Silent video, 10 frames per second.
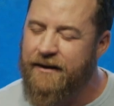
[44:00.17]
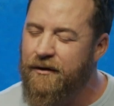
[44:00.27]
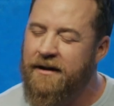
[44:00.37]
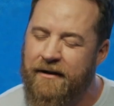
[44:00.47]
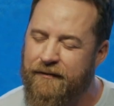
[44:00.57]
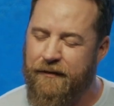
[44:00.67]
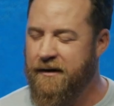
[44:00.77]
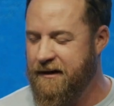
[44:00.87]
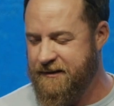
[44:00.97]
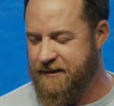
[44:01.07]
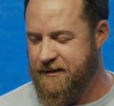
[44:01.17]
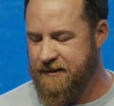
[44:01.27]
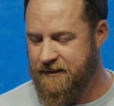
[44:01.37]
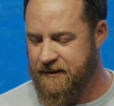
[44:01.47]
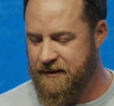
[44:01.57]
at your love for
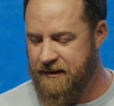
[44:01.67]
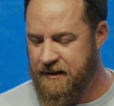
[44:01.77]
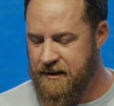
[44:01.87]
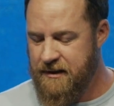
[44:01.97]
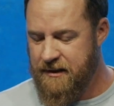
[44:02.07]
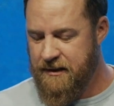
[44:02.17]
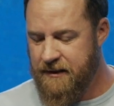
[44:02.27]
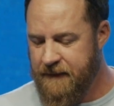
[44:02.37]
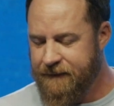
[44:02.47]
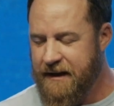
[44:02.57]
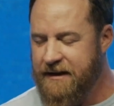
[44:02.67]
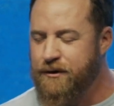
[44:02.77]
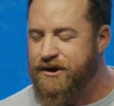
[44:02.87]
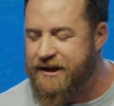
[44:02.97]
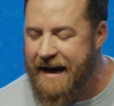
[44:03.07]
us, that
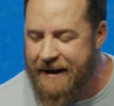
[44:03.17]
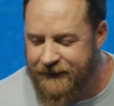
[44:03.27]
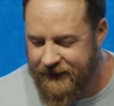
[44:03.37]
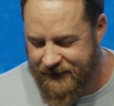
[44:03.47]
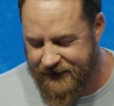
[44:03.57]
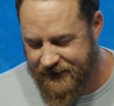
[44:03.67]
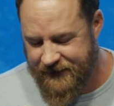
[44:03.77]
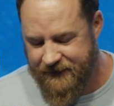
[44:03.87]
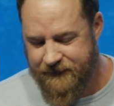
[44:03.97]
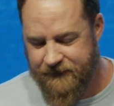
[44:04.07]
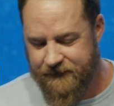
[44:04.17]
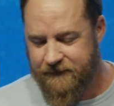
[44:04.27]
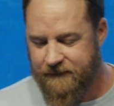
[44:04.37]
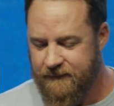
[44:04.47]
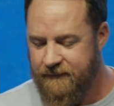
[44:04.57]
you saved us,
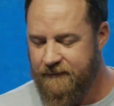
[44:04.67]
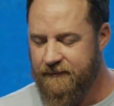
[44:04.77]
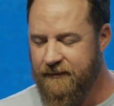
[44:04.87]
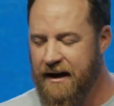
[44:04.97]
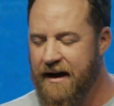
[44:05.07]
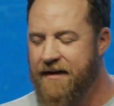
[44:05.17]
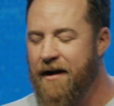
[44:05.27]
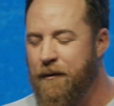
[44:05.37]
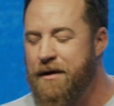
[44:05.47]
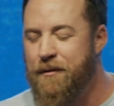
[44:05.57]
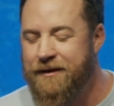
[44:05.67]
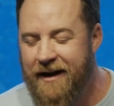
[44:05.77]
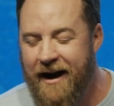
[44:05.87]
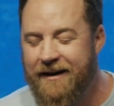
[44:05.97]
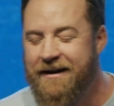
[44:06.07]
and that we would
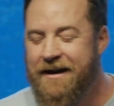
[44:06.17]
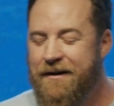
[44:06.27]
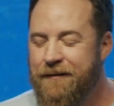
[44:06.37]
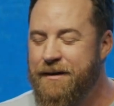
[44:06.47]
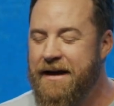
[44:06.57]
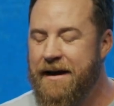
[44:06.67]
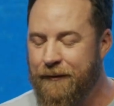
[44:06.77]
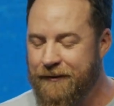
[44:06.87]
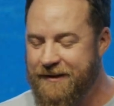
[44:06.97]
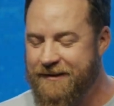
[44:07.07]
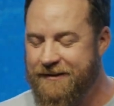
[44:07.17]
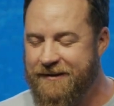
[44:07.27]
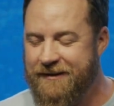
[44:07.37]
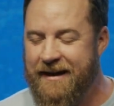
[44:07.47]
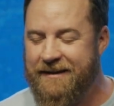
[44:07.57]
not be able, just,
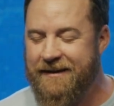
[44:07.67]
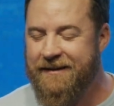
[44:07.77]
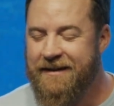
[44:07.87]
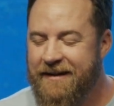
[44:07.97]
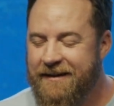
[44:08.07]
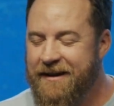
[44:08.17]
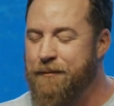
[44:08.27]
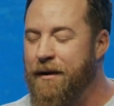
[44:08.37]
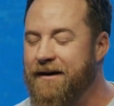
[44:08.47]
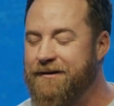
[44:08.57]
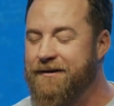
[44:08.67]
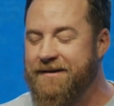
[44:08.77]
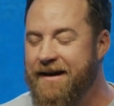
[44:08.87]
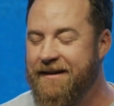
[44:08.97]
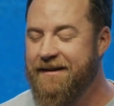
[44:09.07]
just like the, the apostle
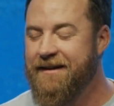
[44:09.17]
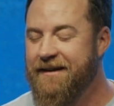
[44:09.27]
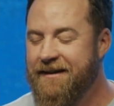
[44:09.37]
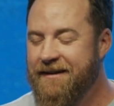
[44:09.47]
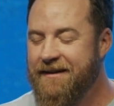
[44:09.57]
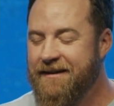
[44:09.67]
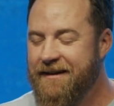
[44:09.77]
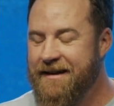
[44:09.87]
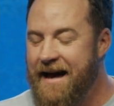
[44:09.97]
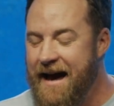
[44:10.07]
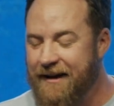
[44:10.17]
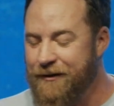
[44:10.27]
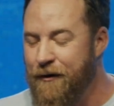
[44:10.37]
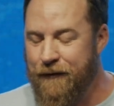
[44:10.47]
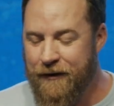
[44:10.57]
said in
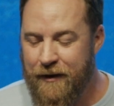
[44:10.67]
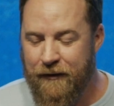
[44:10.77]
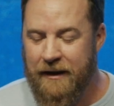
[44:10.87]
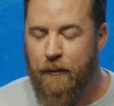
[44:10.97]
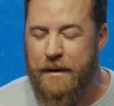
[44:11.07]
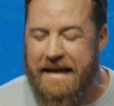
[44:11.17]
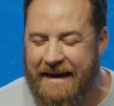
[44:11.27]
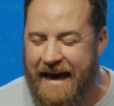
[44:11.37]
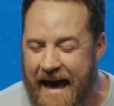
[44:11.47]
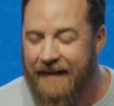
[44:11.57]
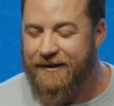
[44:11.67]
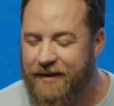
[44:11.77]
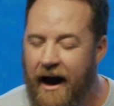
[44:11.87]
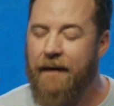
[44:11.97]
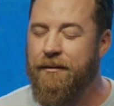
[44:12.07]
Acts over and over, like we can't
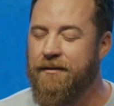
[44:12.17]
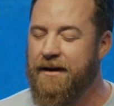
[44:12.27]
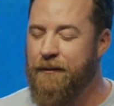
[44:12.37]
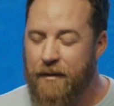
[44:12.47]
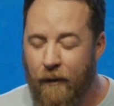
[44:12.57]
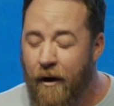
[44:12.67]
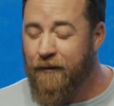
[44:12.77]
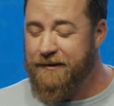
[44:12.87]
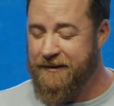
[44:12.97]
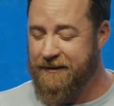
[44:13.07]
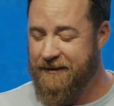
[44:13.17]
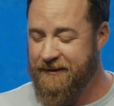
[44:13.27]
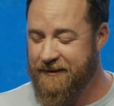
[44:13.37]
stop and we won't.